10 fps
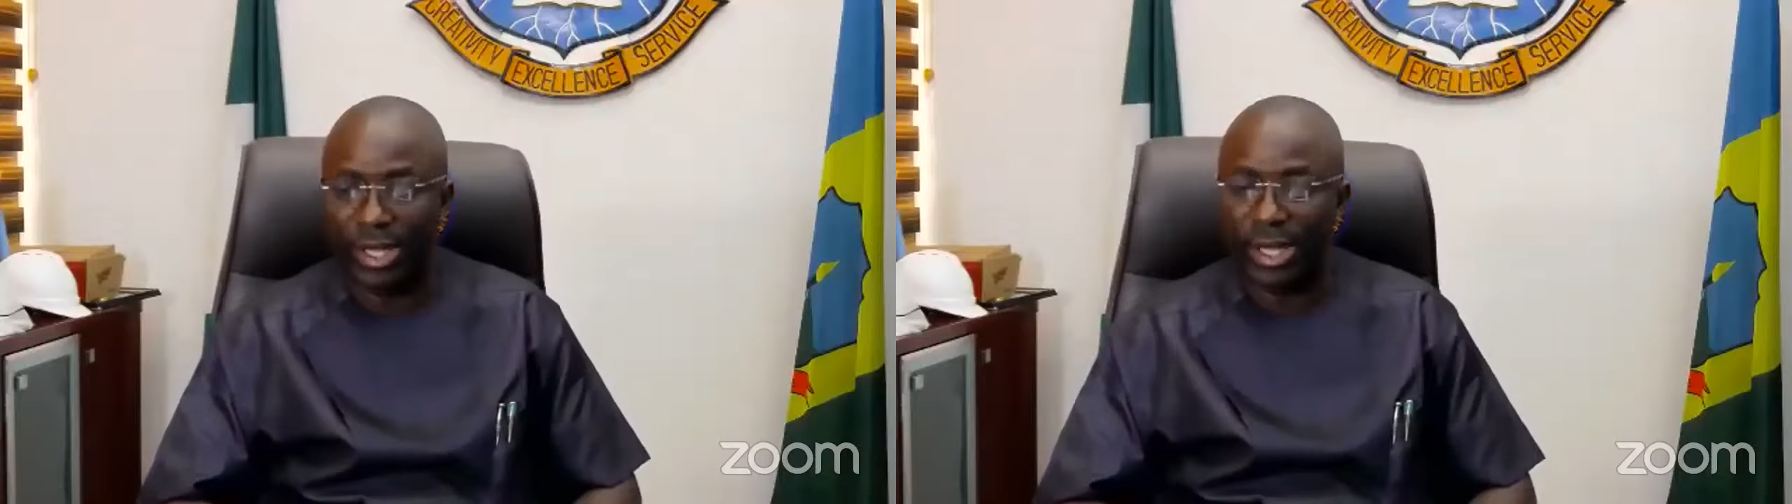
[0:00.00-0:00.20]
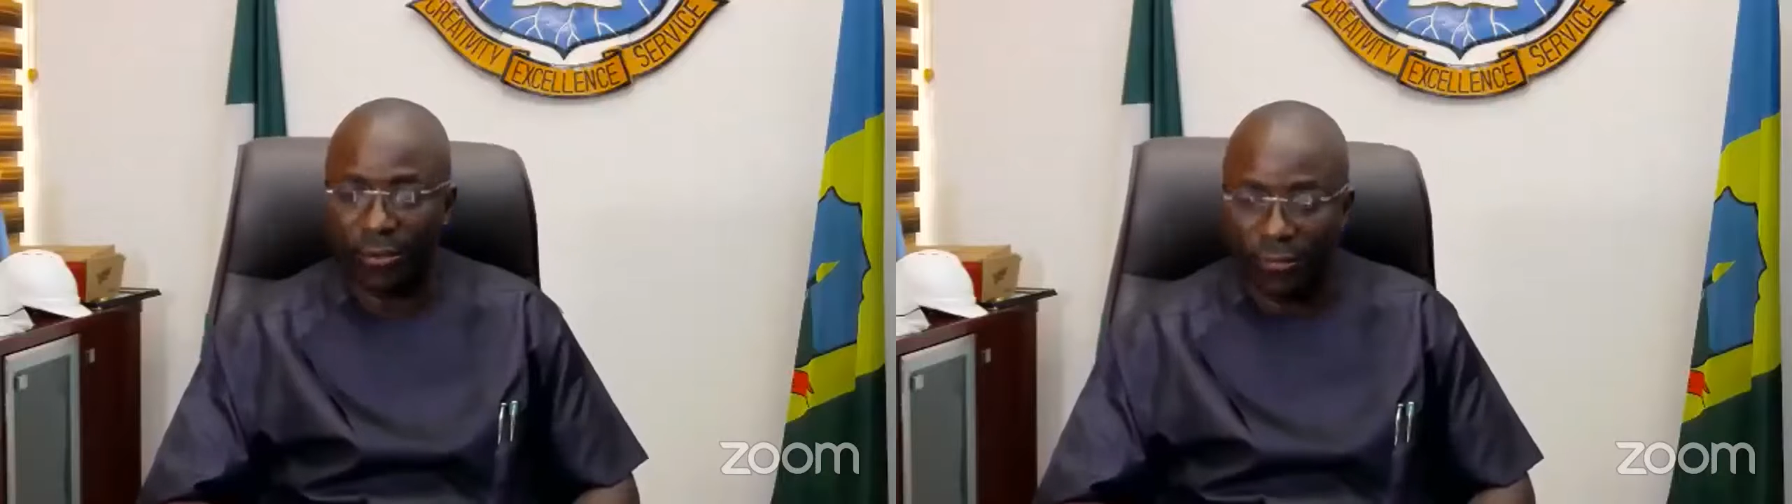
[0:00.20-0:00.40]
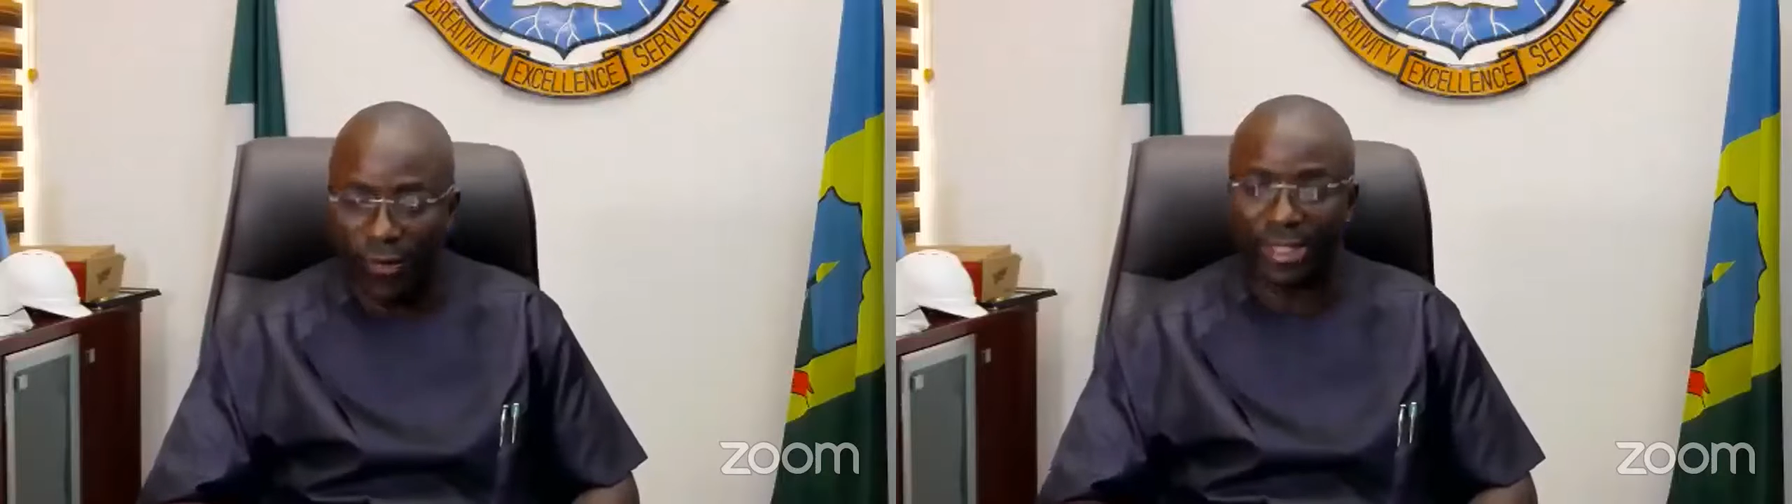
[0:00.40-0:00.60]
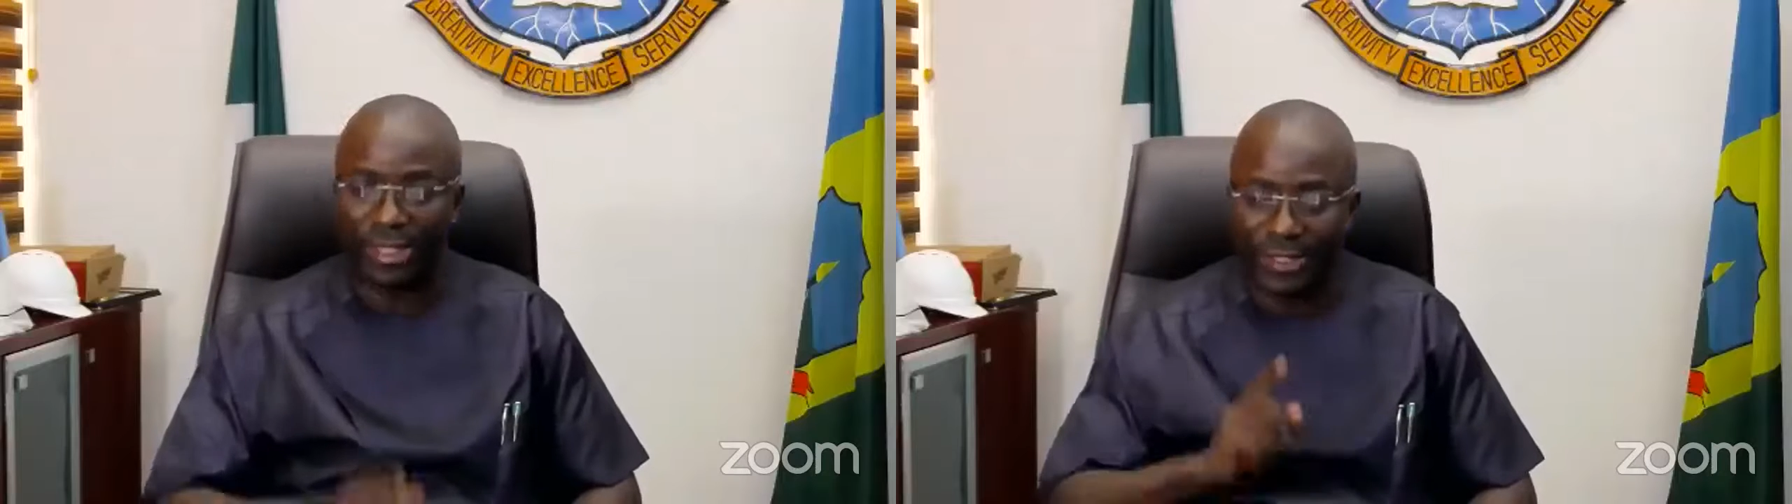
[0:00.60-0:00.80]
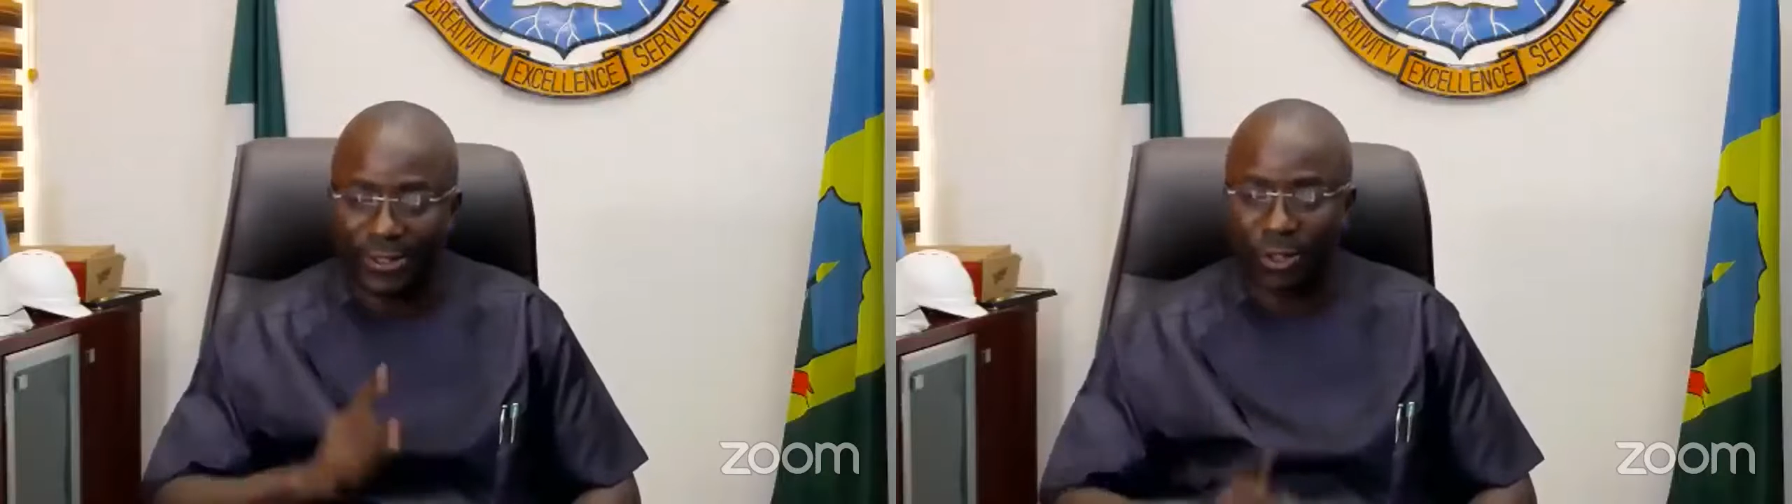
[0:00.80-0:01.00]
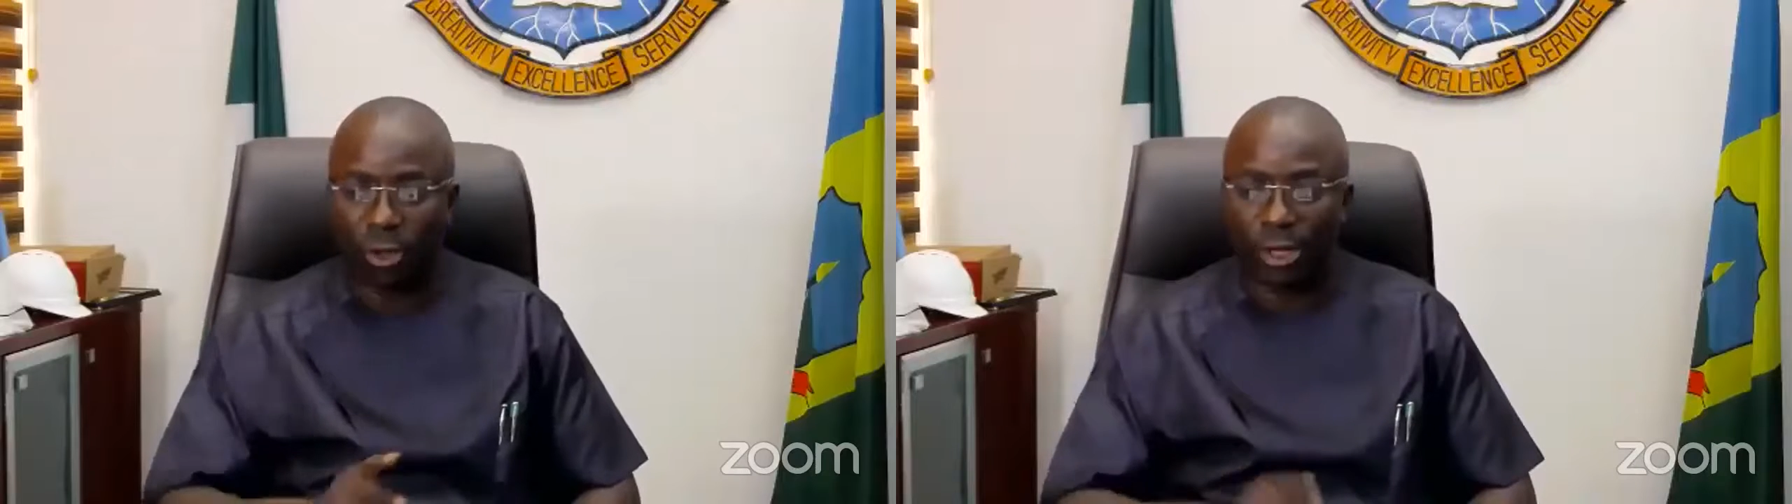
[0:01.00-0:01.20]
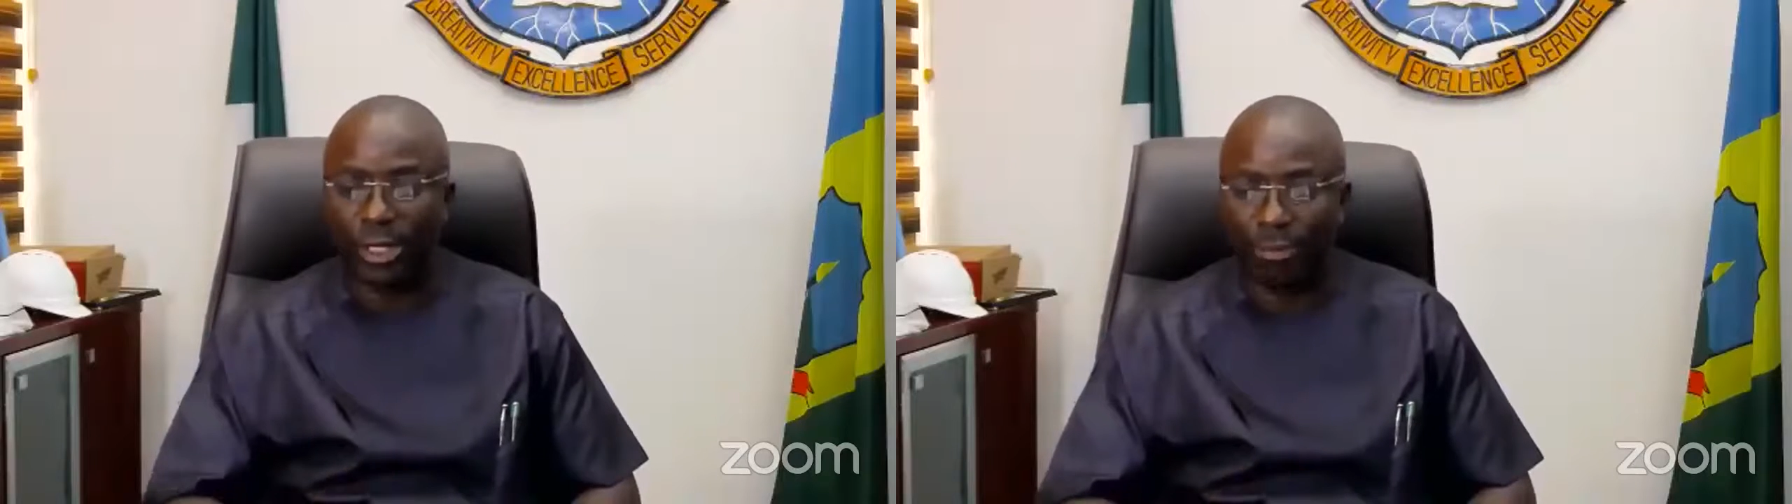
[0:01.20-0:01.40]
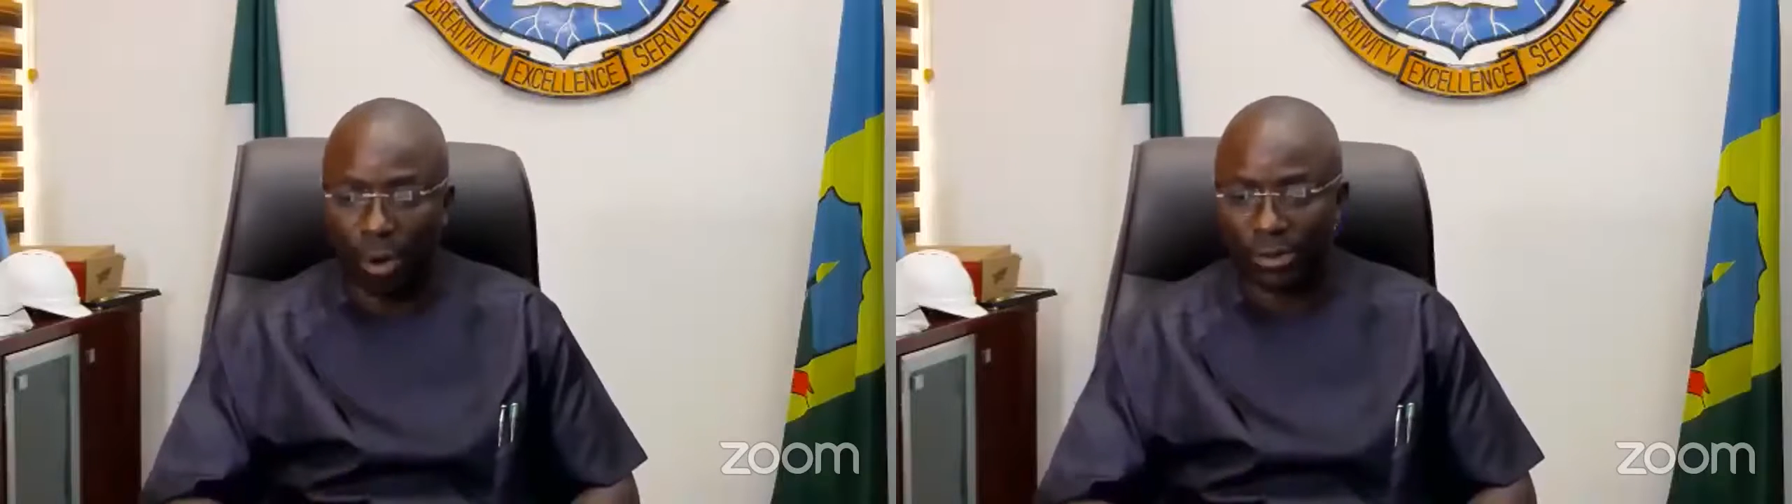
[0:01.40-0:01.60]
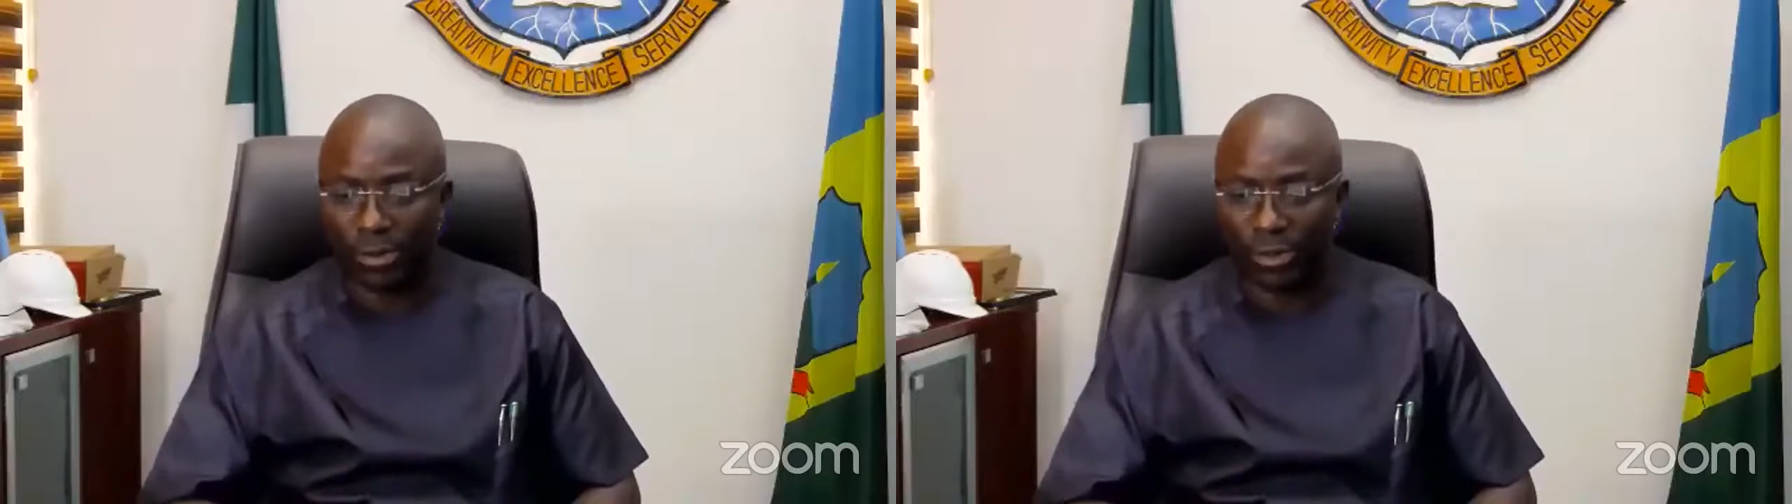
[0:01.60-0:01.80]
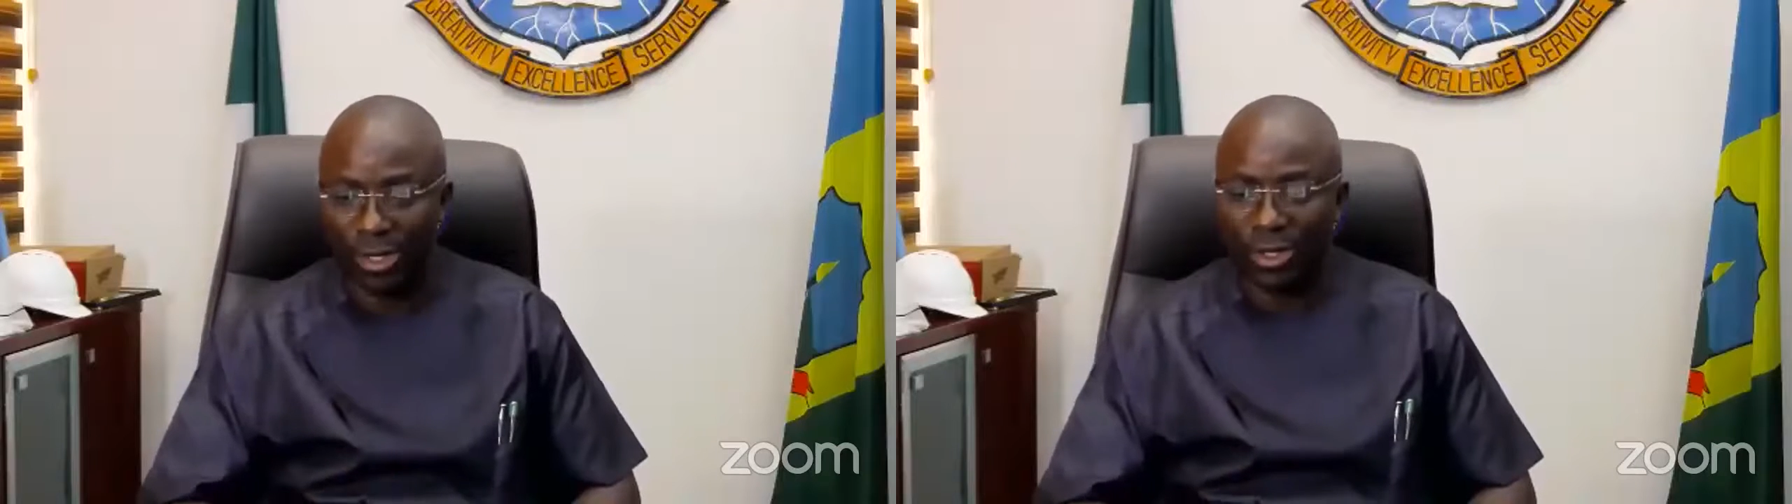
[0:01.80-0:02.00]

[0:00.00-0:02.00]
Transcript: In fact, destroy the box